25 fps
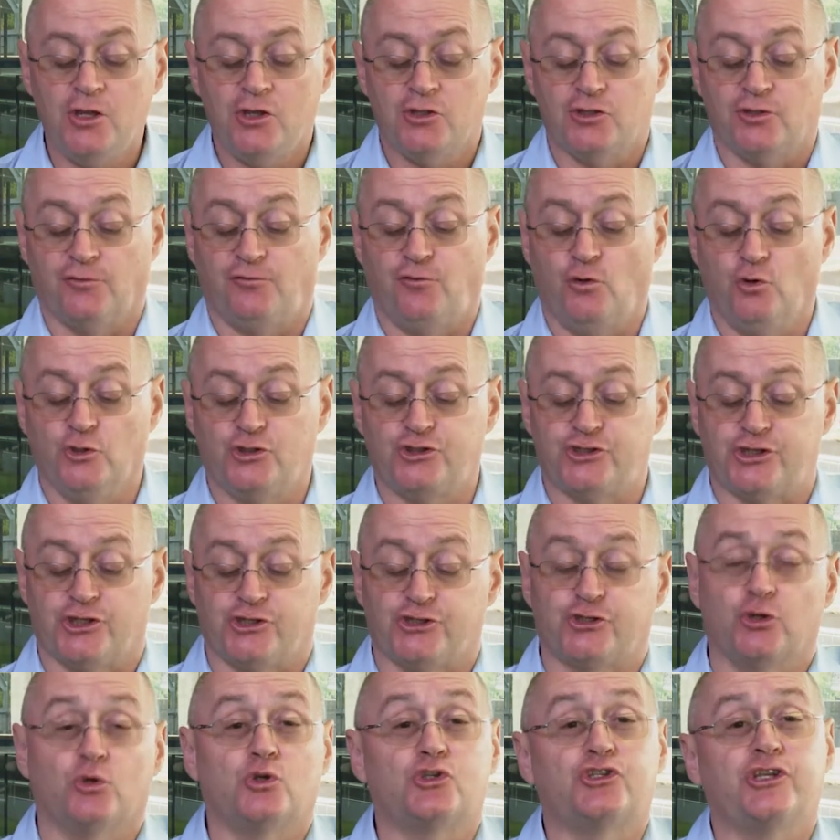The is the
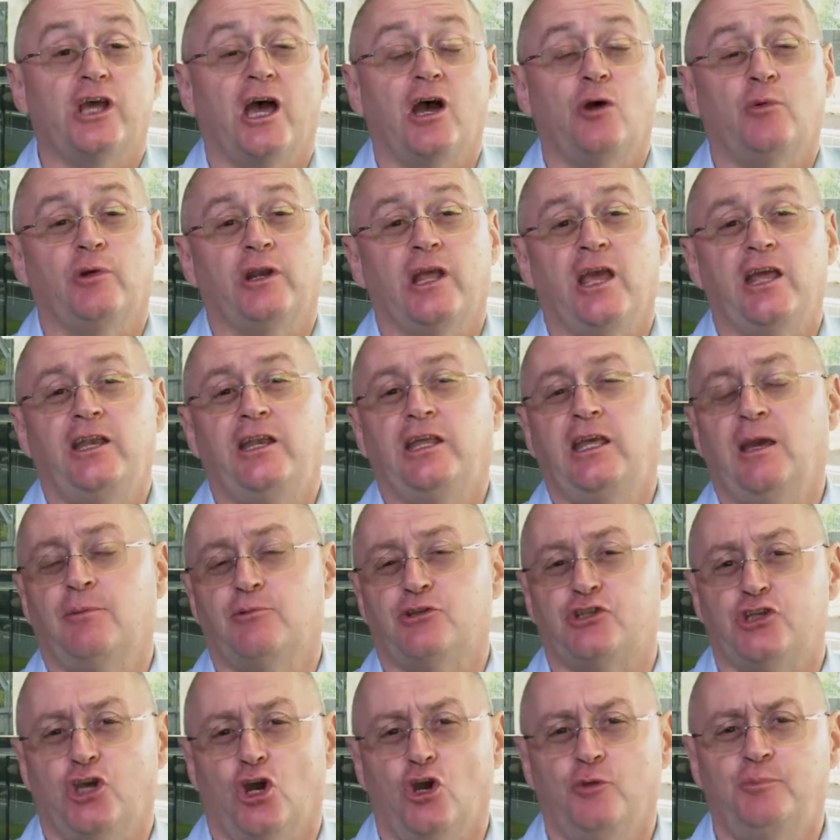Silk Darwin Handicap.
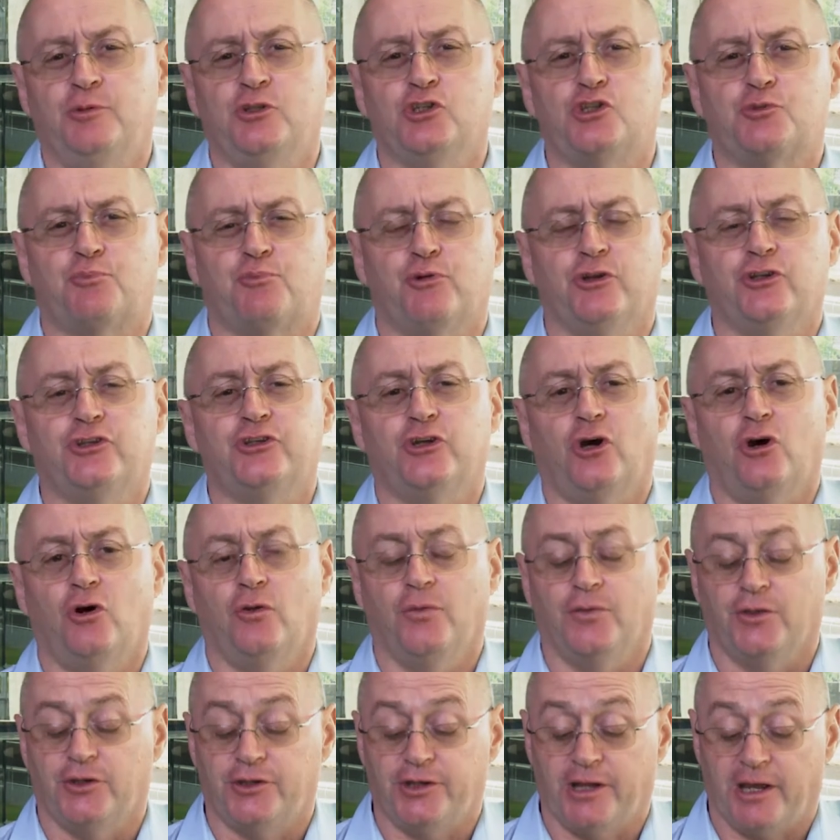It's the open sprint
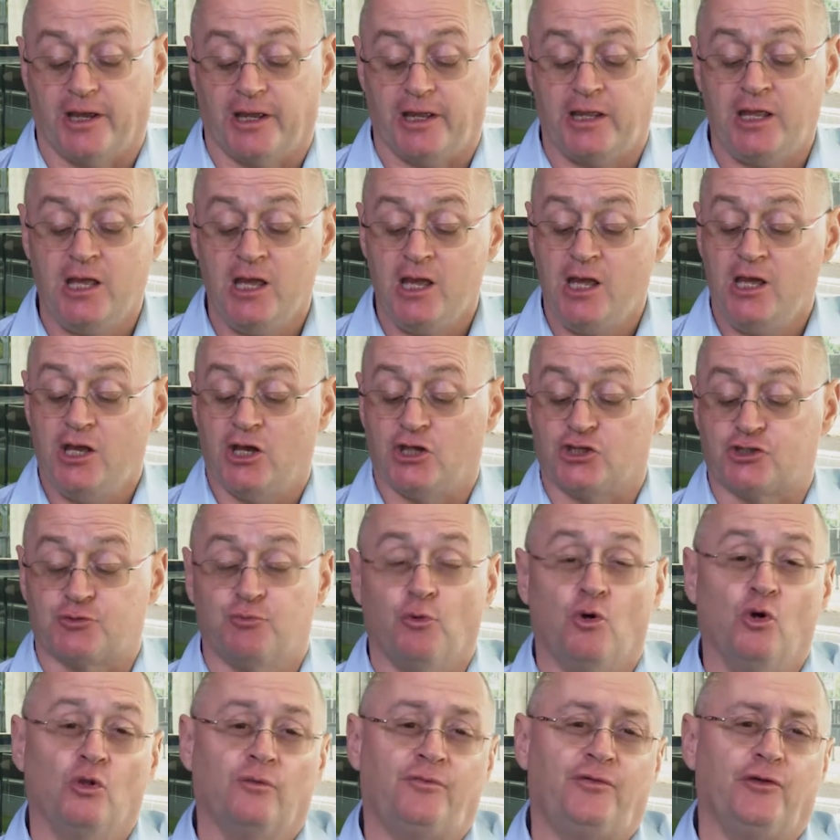on the day. A
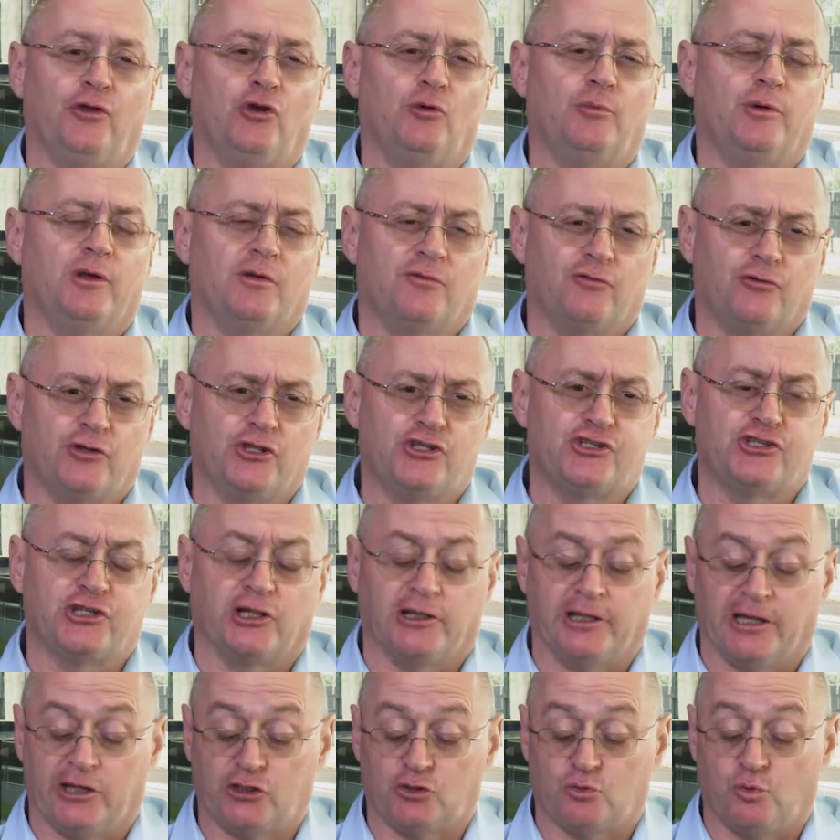small field, but a very
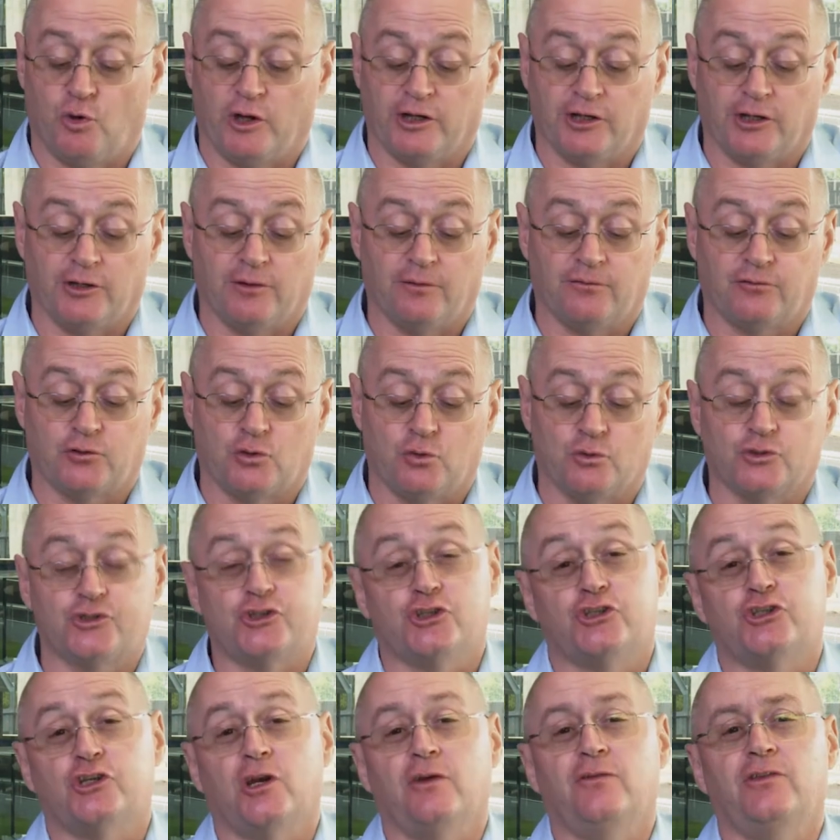select one. And of course,
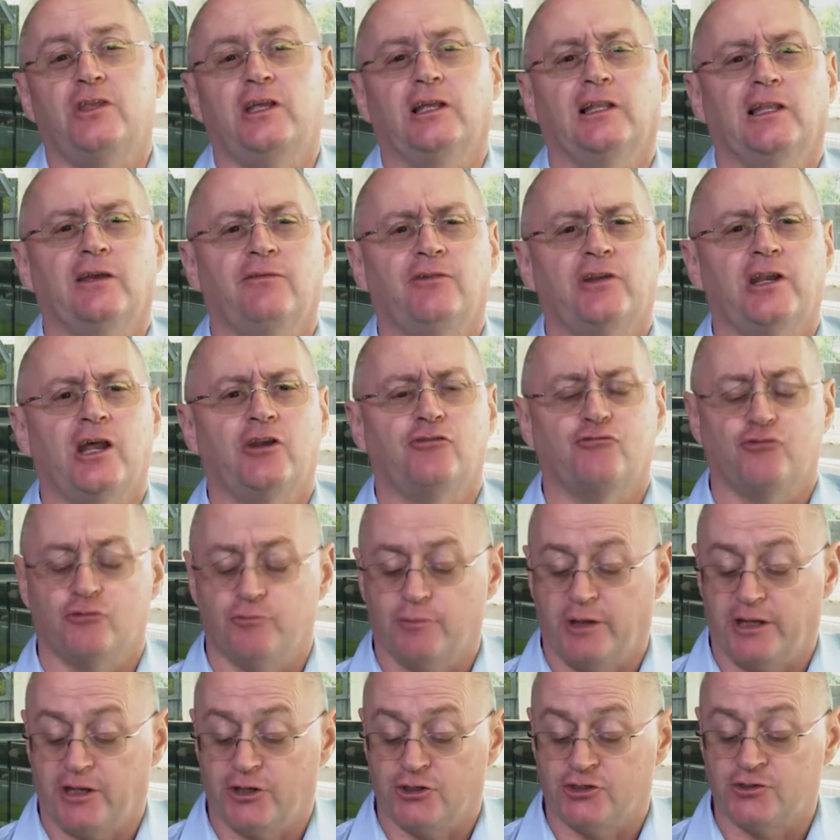it's over the 1100
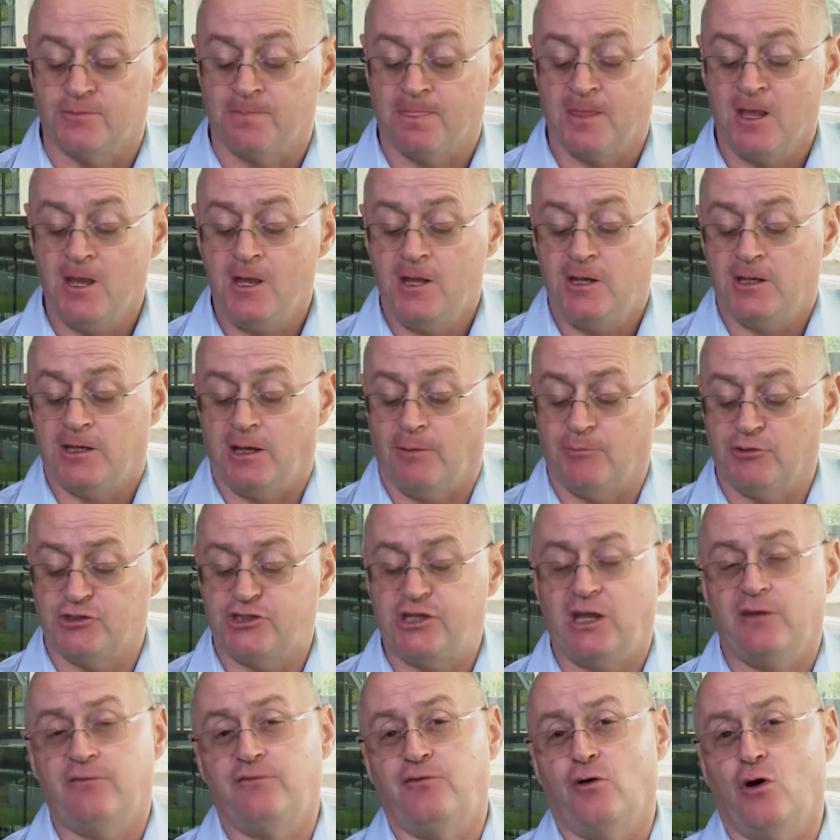metres. Numbers
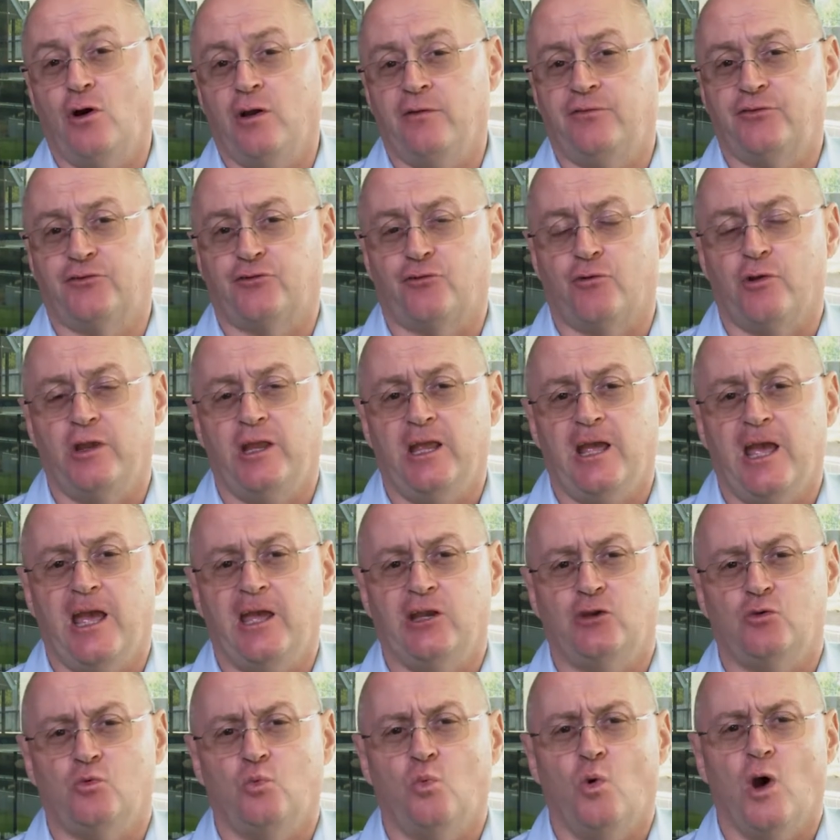here five, three,
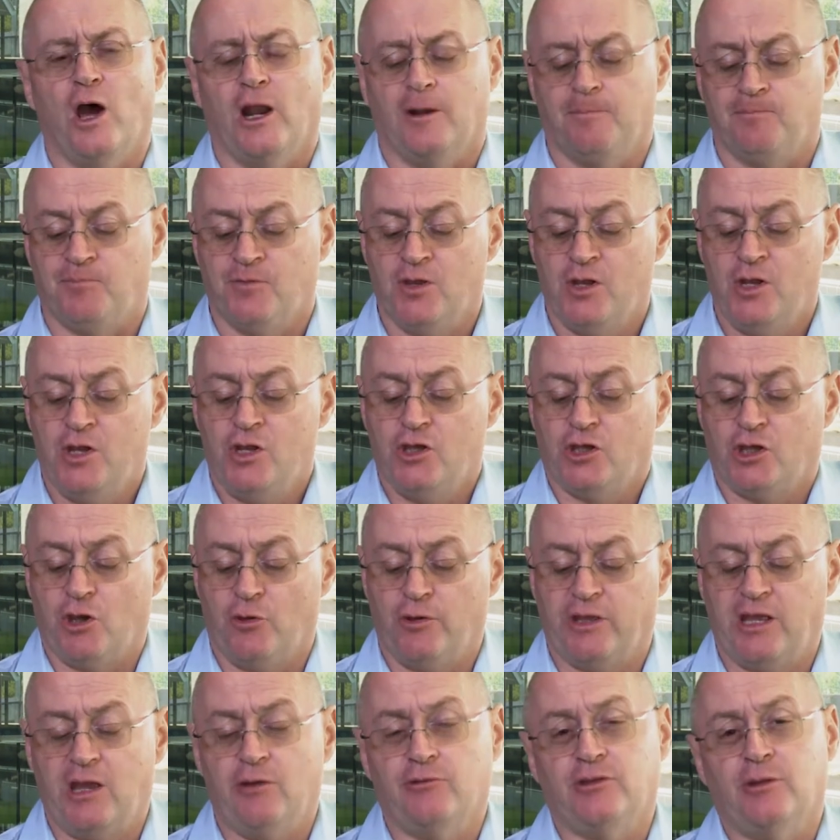and one.
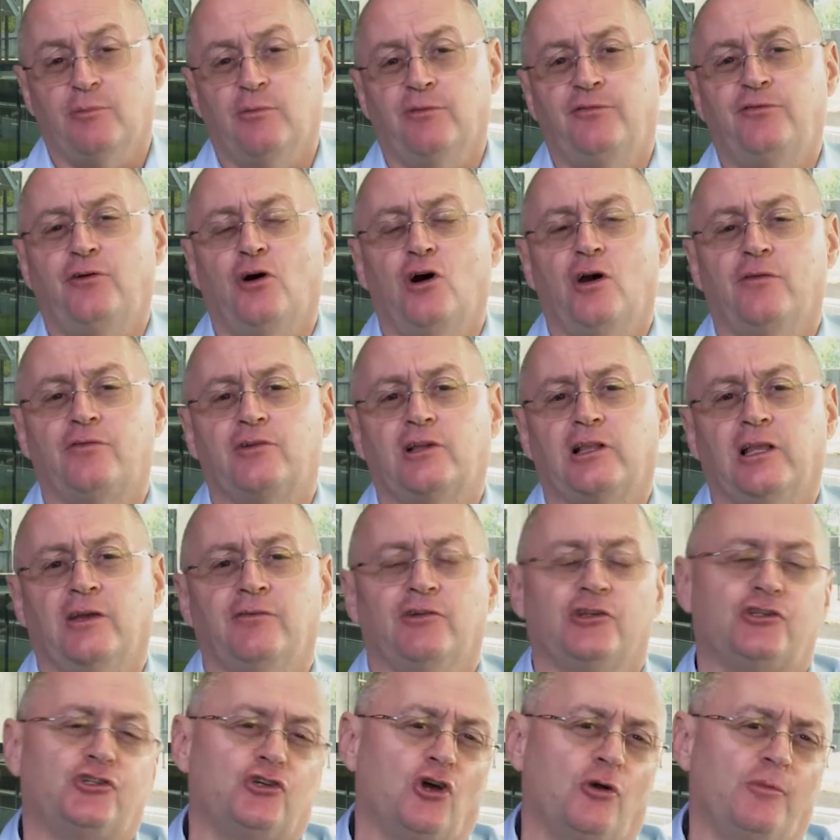Going here with number five,
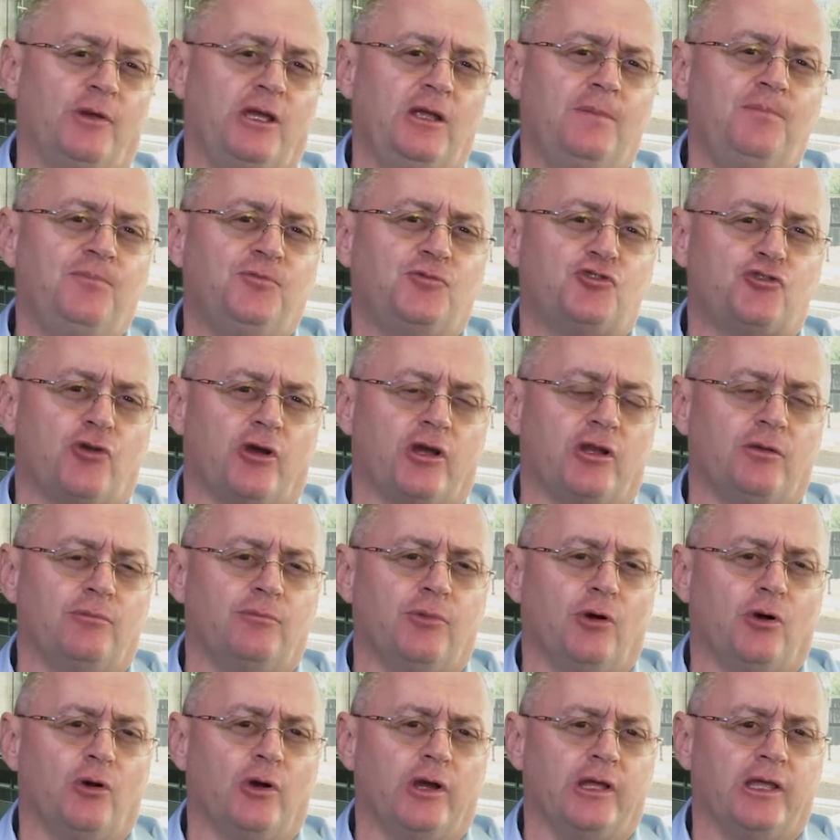Clever Tommy, trained
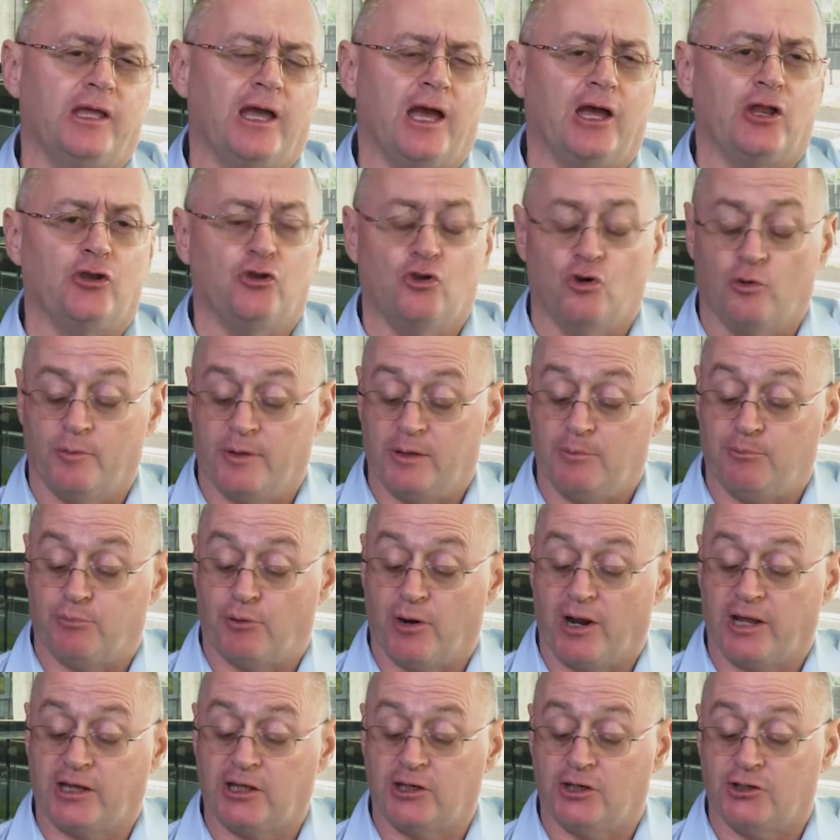by uh, Normie
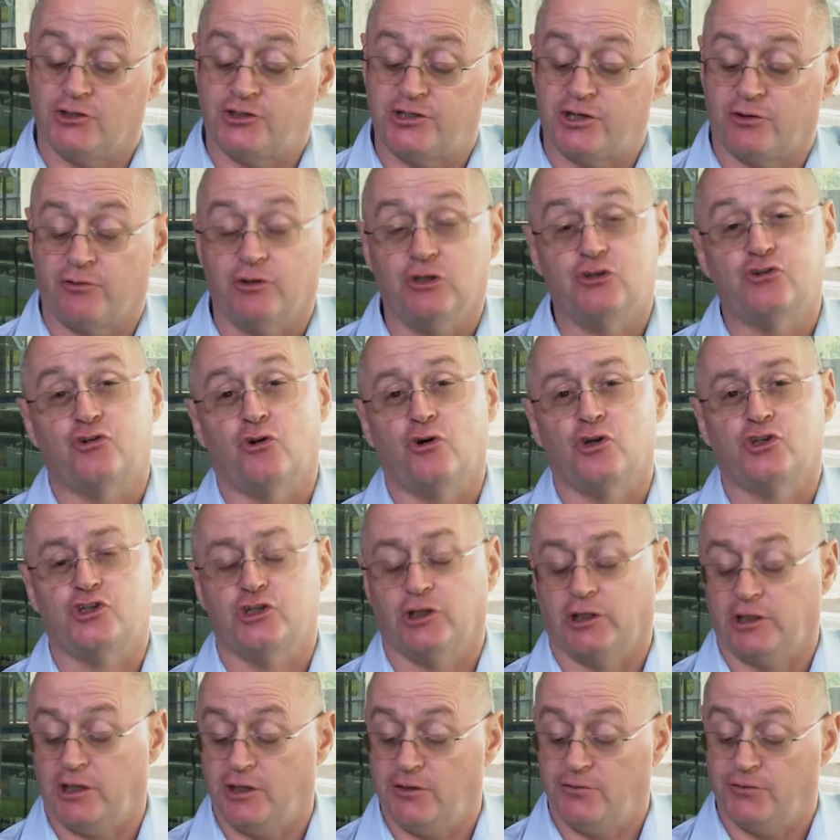Bracken and Terry
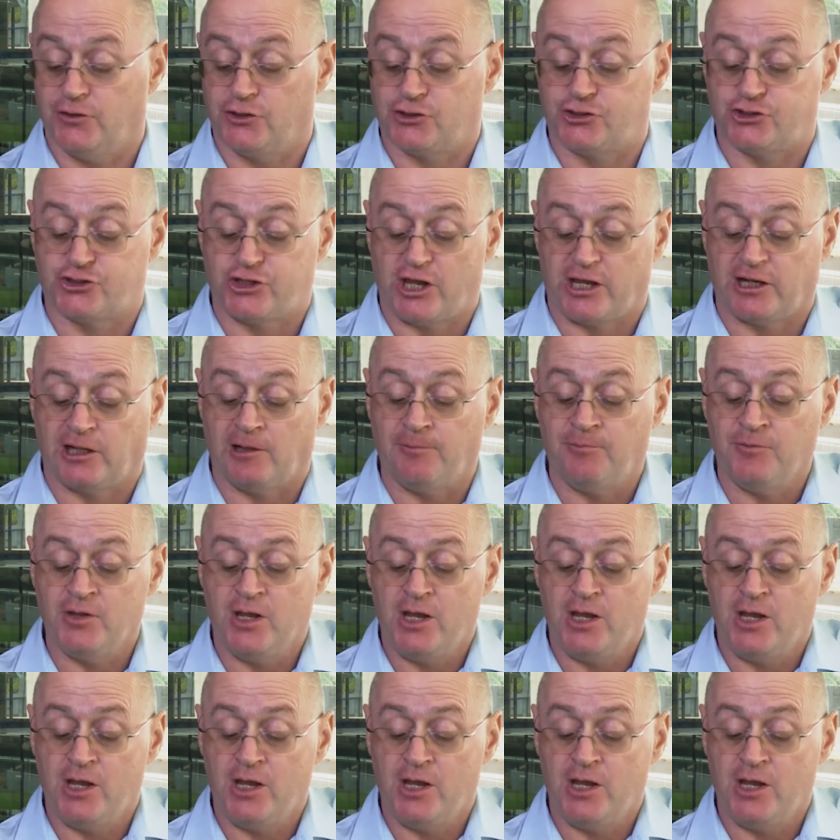Treichel in the saddle.